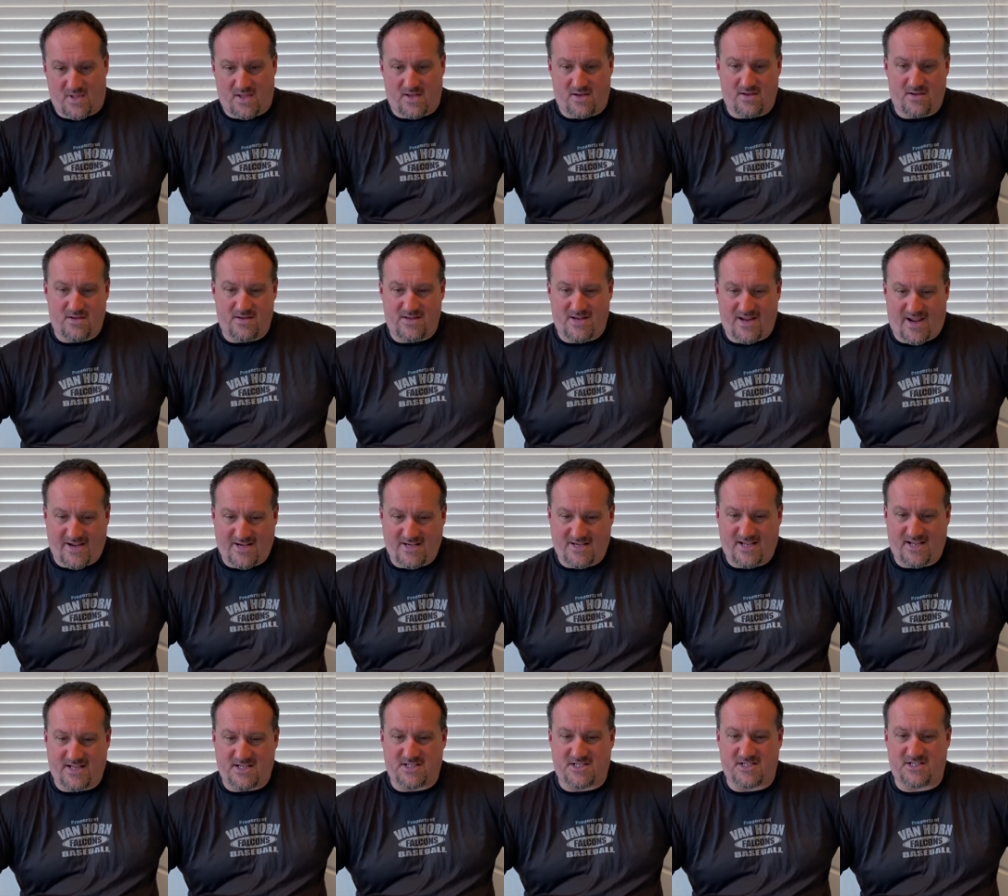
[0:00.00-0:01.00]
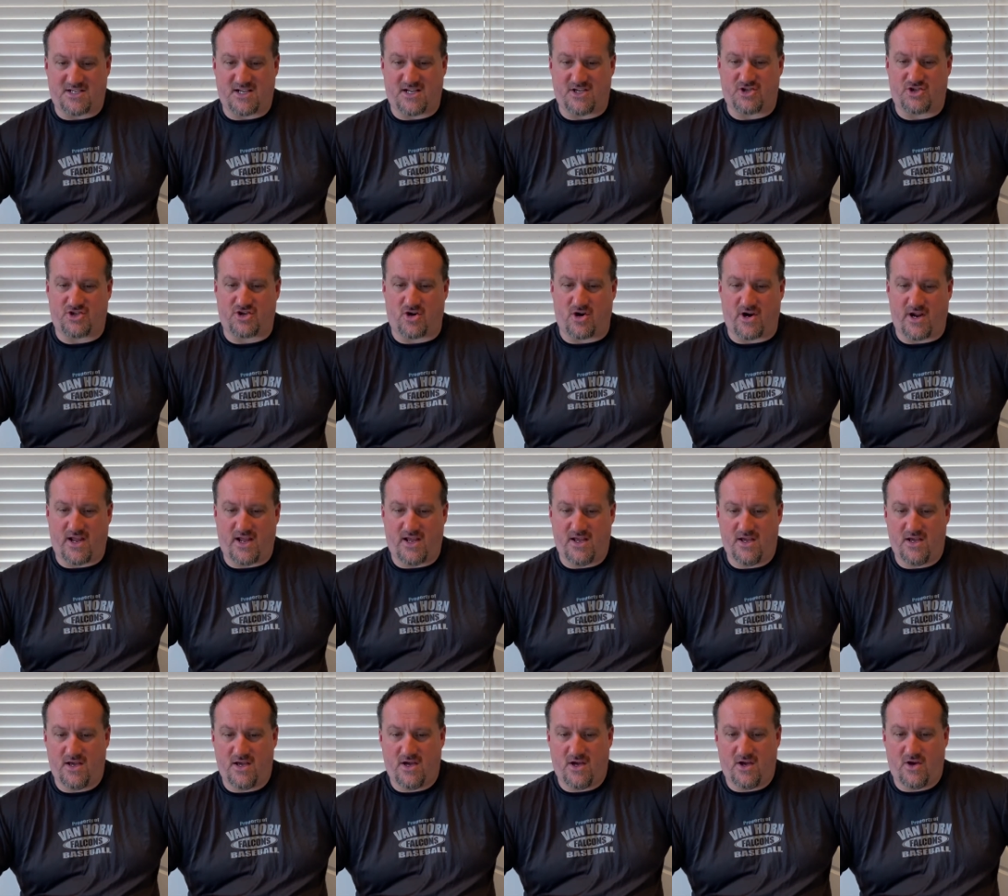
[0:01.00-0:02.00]
19th century
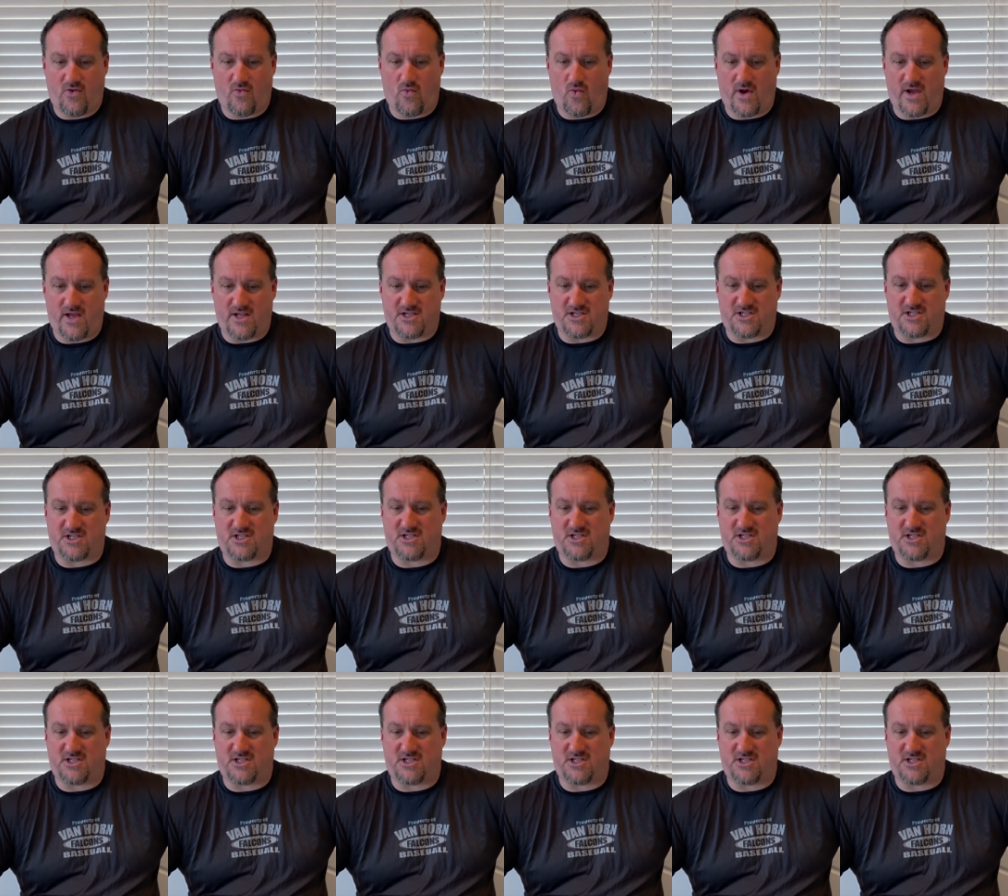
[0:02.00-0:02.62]
when